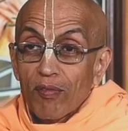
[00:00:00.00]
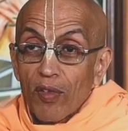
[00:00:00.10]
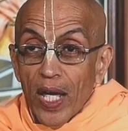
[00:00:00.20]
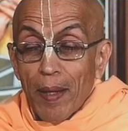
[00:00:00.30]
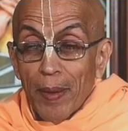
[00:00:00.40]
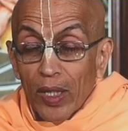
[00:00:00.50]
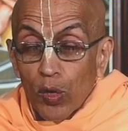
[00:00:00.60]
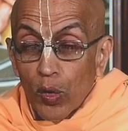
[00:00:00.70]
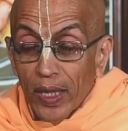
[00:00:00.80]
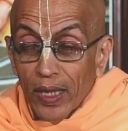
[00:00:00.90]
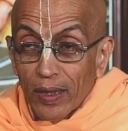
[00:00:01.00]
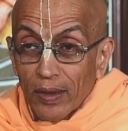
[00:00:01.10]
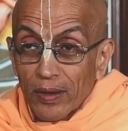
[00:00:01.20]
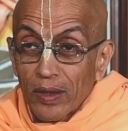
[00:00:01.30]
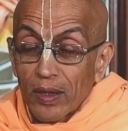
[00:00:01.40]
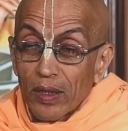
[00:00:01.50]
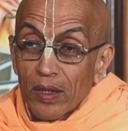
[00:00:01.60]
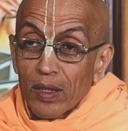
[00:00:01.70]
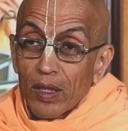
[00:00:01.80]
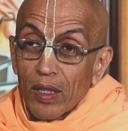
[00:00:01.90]
where am I going,
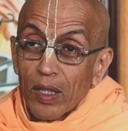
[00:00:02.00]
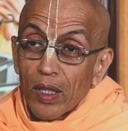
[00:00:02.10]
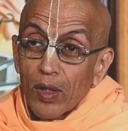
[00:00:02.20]
uh,